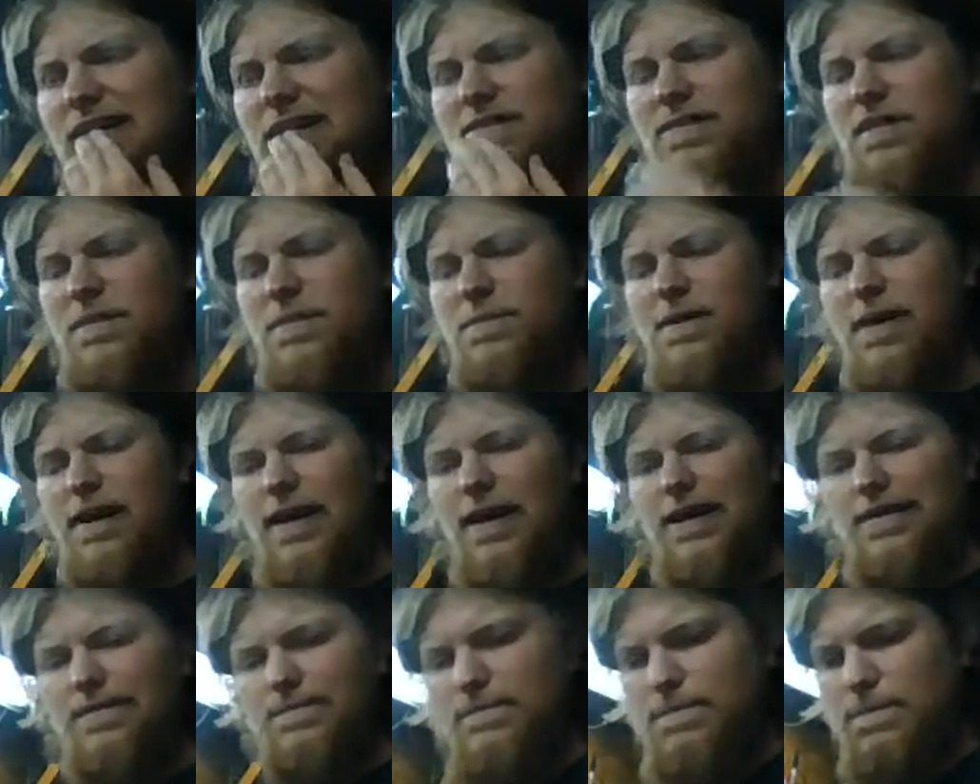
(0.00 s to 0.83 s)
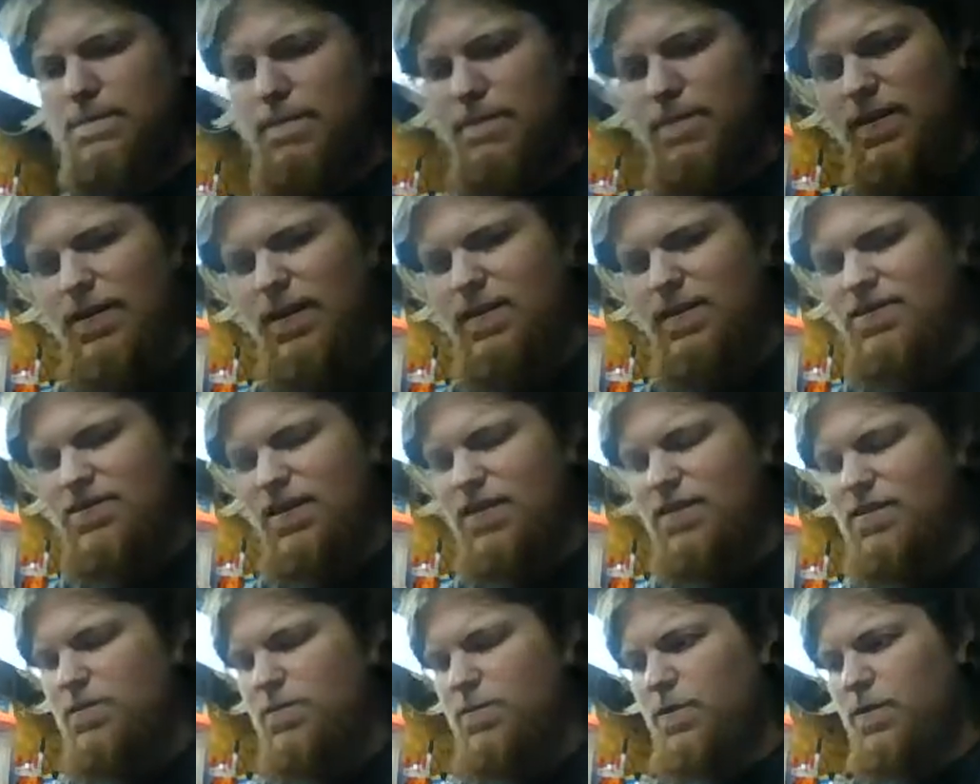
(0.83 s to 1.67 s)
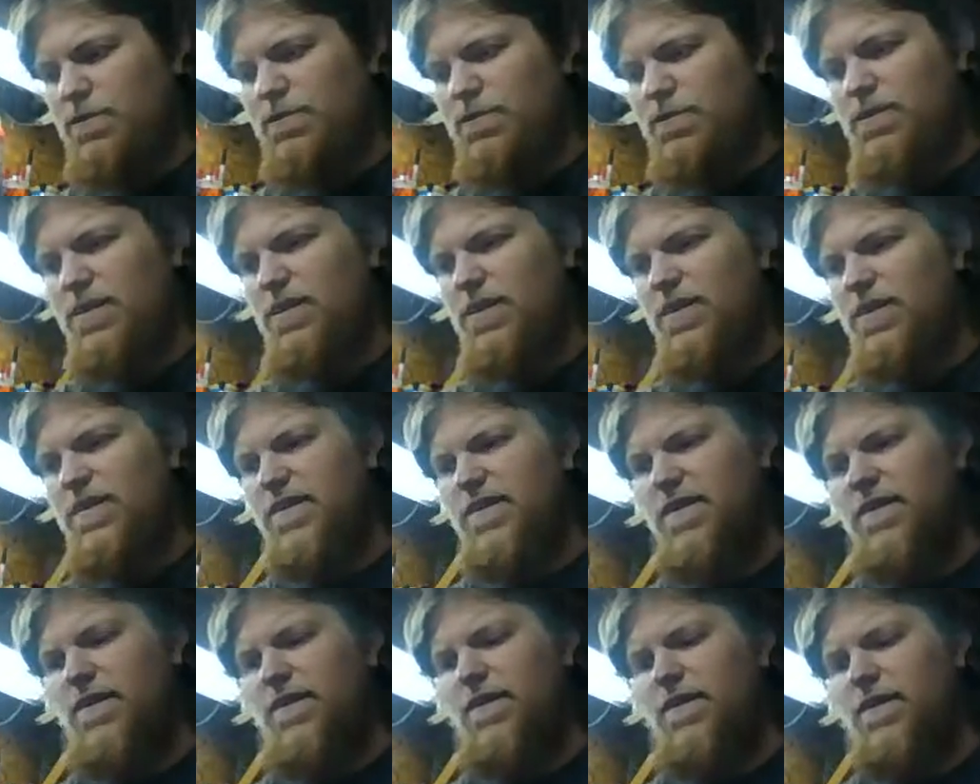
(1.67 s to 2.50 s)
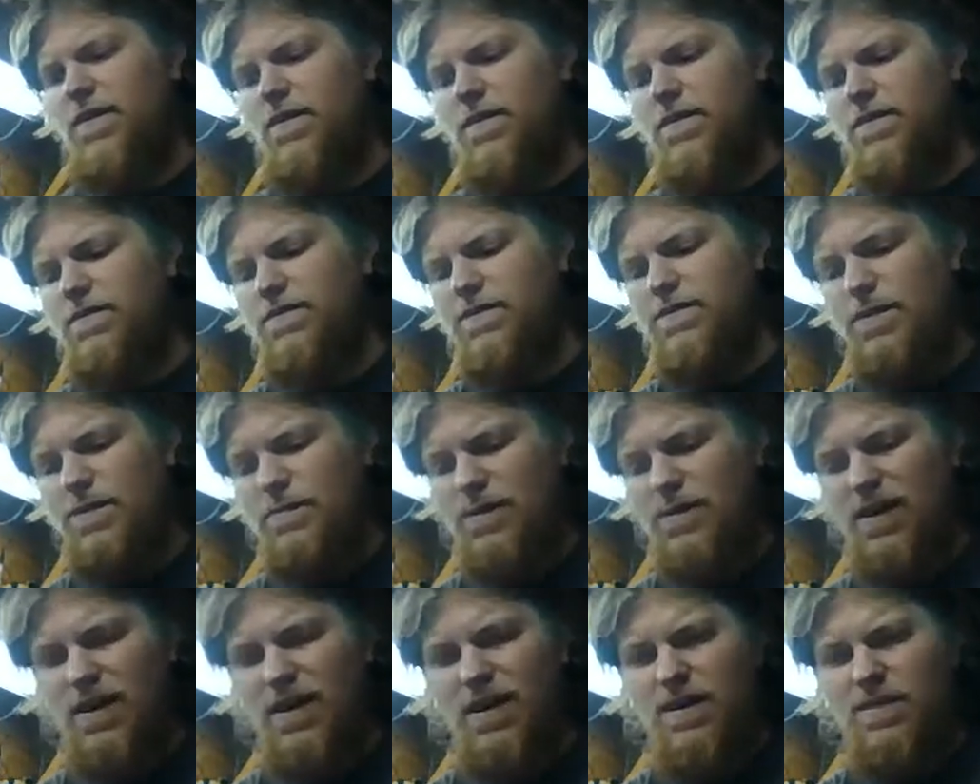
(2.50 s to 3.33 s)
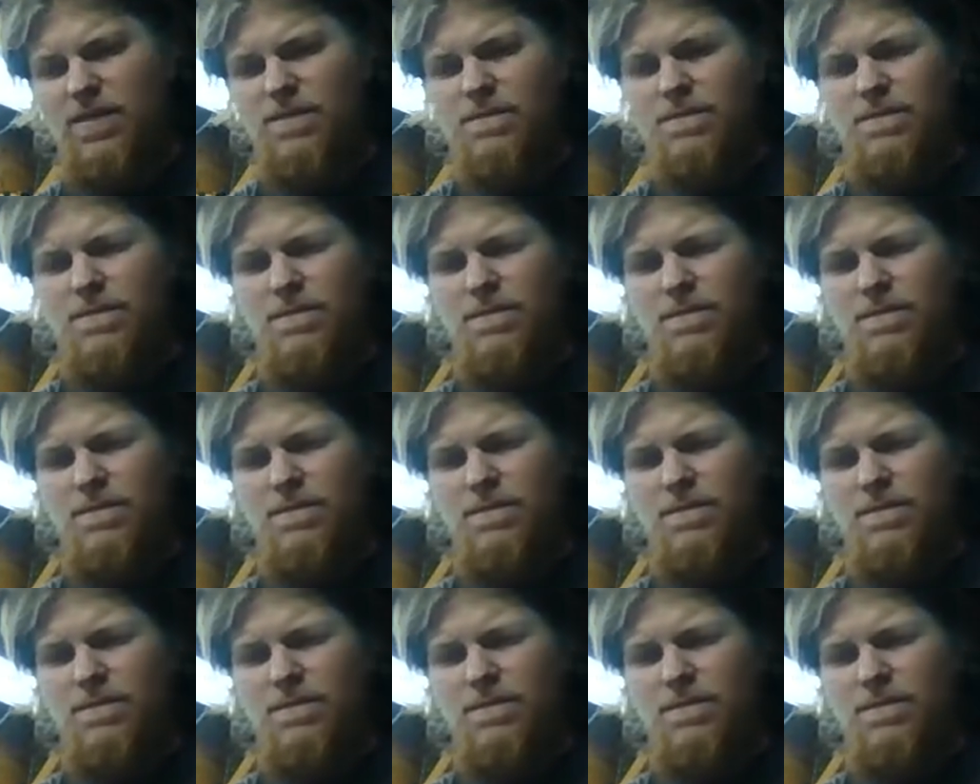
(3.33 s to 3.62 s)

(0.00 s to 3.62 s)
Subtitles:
And some guy, I saw this once on an internet article, some guy